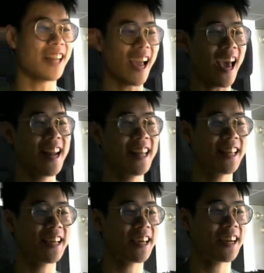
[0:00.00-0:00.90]
I think
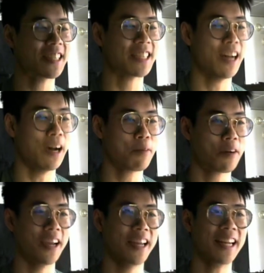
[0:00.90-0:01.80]
anything here is an
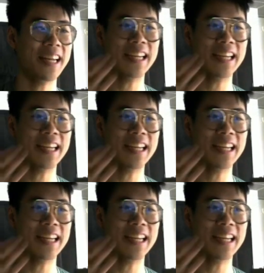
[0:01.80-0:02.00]
upgrade.